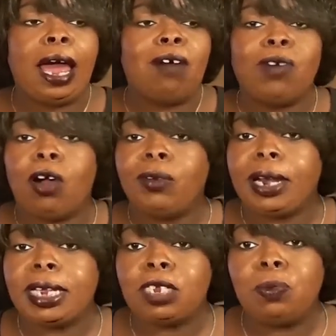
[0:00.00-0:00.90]
I've
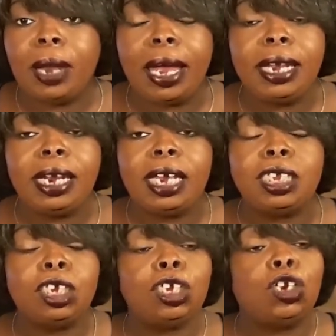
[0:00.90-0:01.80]
already explained that
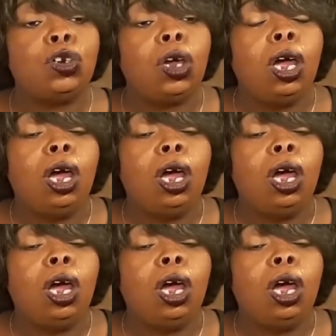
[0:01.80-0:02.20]
to the